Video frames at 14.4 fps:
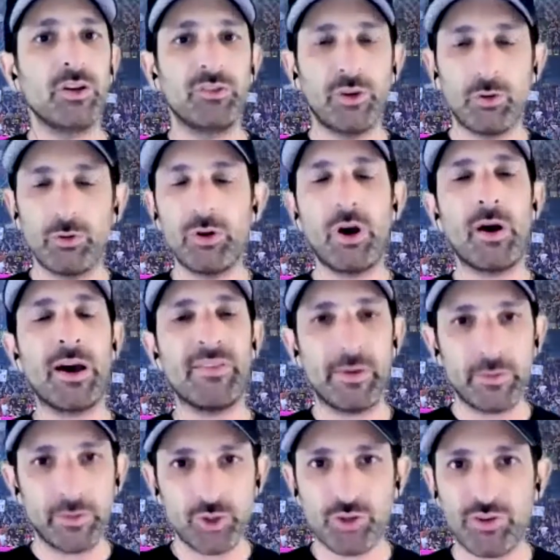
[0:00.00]
Don't know how that
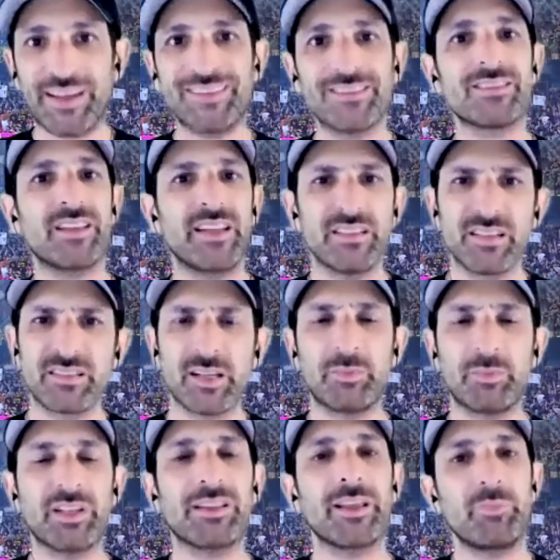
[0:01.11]
would translate to
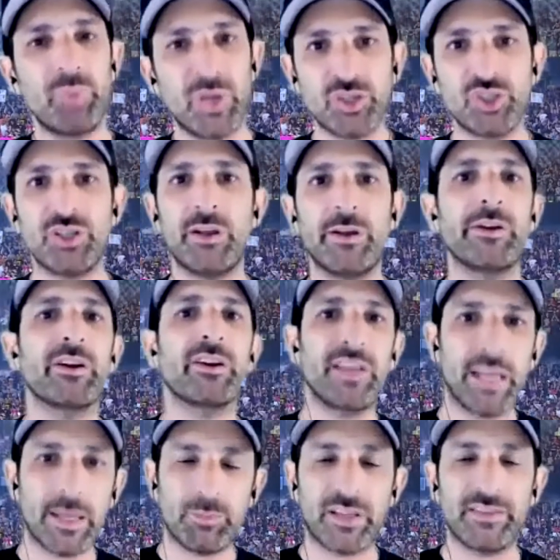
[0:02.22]
something like Pictionary or a
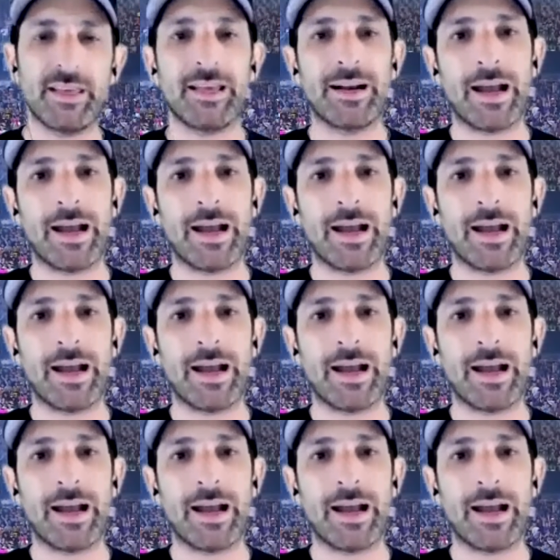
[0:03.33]
game like that